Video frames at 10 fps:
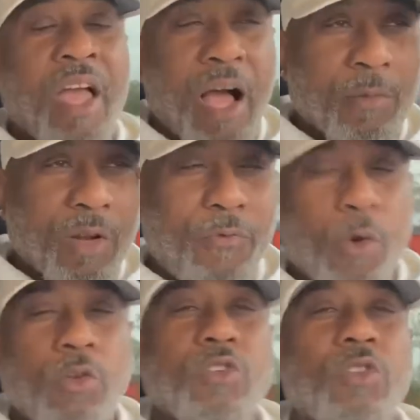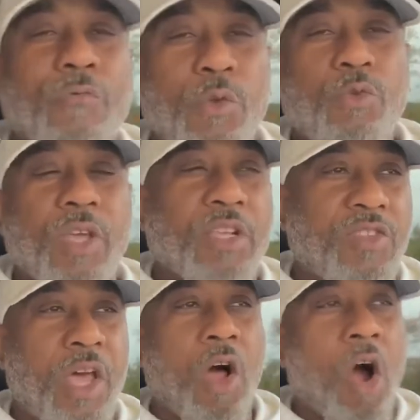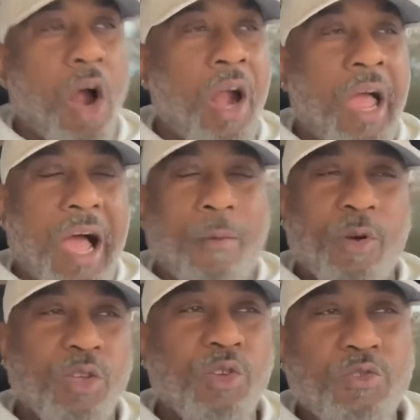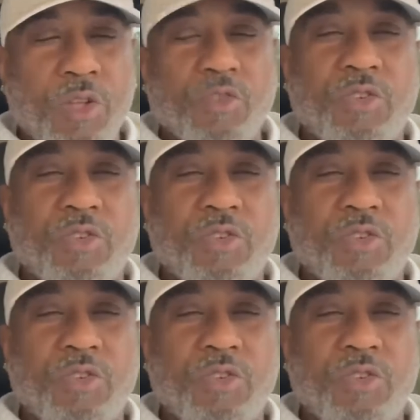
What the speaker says: I'm going to focus on the few things that are. I'm going to use those to